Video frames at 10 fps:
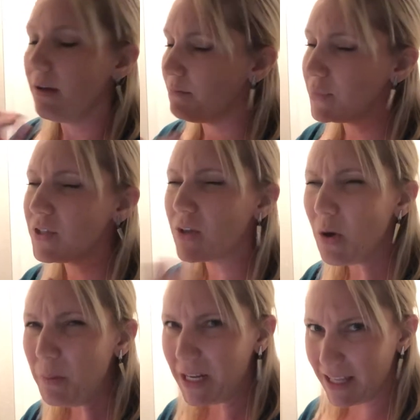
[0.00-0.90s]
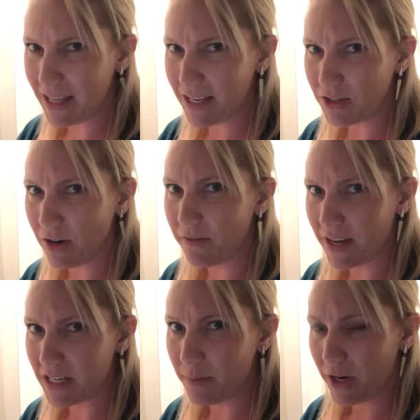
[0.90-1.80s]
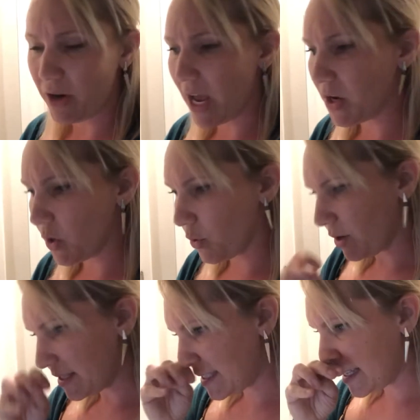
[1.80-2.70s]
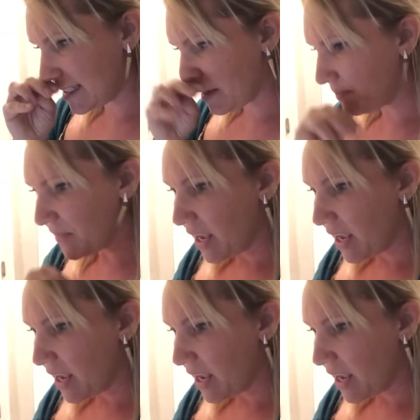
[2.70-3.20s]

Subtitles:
So many things are affected by your endocrine system.